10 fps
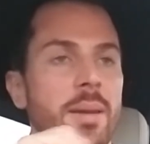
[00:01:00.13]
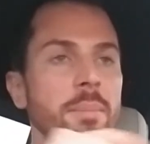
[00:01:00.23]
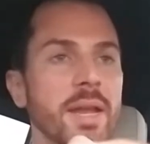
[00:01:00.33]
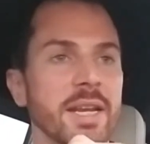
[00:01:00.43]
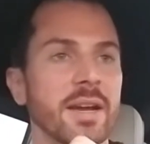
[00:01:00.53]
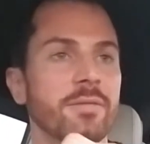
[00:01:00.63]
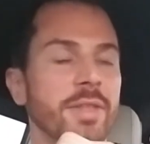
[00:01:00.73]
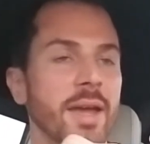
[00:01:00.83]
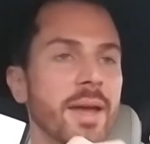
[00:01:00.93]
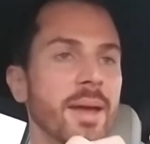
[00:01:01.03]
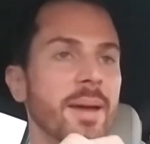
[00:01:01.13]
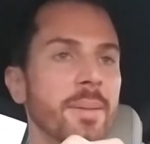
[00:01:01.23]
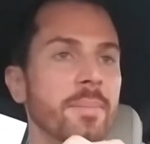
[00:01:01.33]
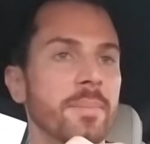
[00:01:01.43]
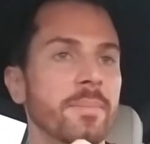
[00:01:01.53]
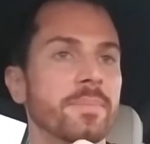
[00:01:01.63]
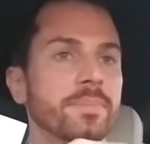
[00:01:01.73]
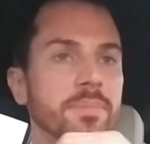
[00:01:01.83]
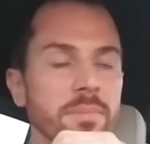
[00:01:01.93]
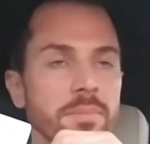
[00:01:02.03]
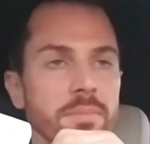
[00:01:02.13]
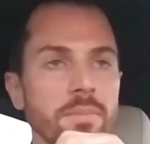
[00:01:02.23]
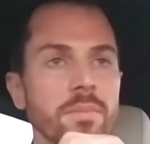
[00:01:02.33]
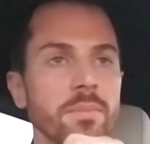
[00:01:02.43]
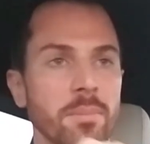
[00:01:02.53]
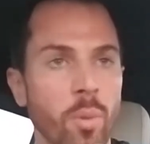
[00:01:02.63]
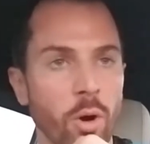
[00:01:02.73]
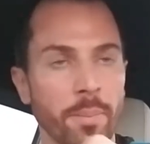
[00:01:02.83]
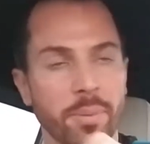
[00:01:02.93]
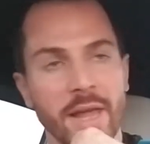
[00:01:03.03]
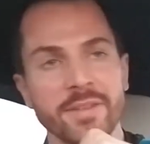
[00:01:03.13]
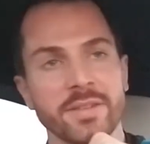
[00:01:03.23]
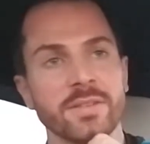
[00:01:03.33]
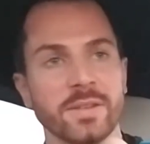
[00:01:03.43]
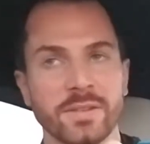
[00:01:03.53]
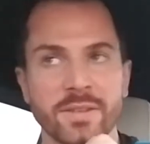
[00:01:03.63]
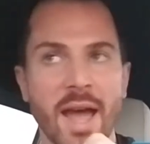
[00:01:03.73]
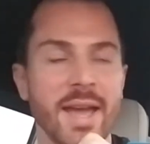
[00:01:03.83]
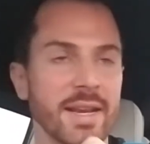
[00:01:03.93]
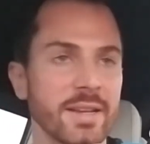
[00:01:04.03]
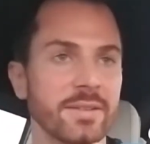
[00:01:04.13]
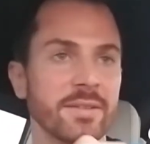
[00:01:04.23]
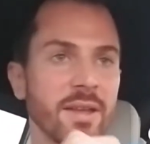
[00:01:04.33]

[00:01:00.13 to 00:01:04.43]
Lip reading: many of them more pleasant societies